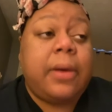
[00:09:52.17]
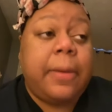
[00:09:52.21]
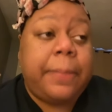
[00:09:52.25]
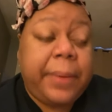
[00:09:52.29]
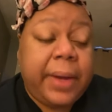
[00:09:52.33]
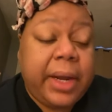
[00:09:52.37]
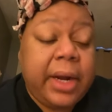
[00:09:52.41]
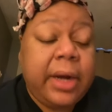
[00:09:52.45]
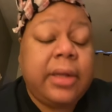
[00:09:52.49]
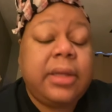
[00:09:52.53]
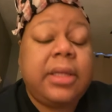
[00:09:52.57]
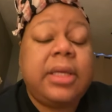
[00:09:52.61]

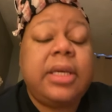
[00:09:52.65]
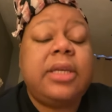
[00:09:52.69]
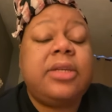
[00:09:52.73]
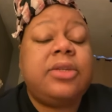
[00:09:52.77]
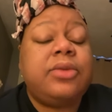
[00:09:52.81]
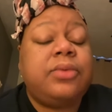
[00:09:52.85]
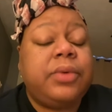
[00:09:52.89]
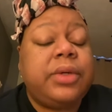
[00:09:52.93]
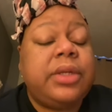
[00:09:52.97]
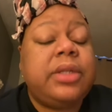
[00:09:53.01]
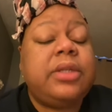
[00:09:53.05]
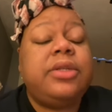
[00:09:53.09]
apparently,
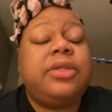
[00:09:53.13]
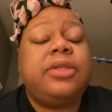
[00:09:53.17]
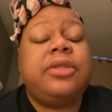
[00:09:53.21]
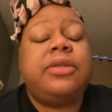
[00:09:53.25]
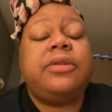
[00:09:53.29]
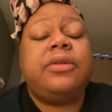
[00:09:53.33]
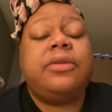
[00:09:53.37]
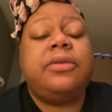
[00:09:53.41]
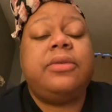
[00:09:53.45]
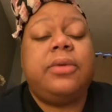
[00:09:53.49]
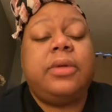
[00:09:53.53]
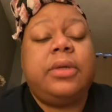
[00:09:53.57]
his
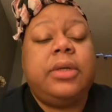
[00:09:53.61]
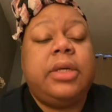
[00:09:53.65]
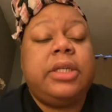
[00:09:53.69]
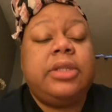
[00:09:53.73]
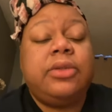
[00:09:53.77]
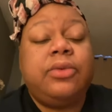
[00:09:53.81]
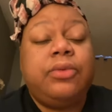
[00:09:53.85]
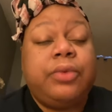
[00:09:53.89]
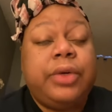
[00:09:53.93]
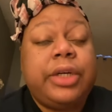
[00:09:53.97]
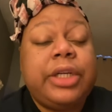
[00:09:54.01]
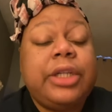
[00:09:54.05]
realtor
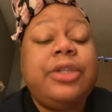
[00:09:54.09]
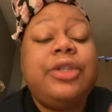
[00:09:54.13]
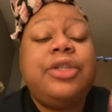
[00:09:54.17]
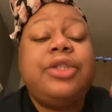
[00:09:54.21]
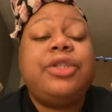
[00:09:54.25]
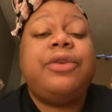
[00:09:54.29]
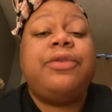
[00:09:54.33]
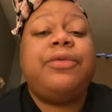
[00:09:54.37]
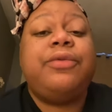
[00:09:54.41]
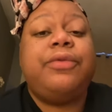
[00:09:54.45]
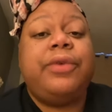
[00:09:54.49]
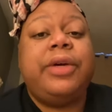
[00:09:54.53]
his
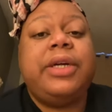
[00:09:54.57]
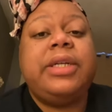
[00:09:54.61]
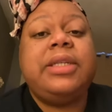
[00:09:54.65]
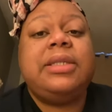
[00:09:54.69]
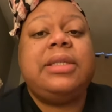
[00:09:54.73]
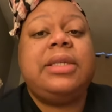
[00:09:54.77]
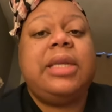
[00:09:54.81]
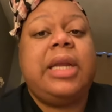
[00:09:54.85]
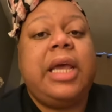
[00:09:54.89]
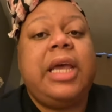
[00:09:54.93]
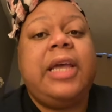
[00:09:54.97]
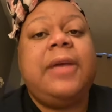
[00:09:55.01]
realtor
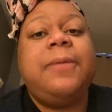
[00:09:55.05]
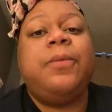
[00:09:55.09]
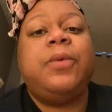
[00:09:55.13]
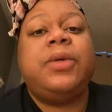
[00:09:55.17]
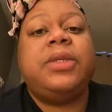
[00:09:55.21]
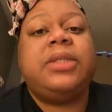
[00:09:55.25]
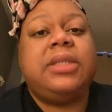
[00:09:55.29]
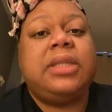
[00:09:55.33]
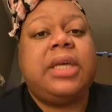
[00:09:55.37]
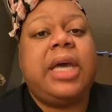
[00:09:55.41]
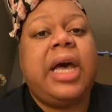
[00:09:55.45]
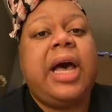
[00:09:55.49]
friend's name
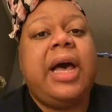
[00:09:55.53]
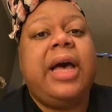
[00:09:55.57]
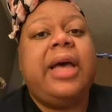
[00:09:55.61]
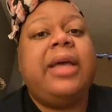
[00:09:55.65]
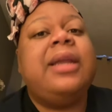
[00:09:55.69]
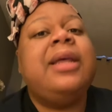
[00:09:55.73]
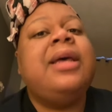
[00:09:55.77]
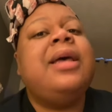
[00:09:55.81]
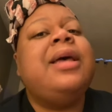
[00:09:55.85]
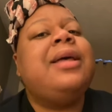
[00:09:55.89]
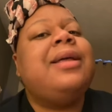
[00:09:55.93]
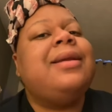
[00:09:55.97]
was
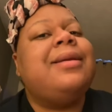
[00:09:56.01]
Scott,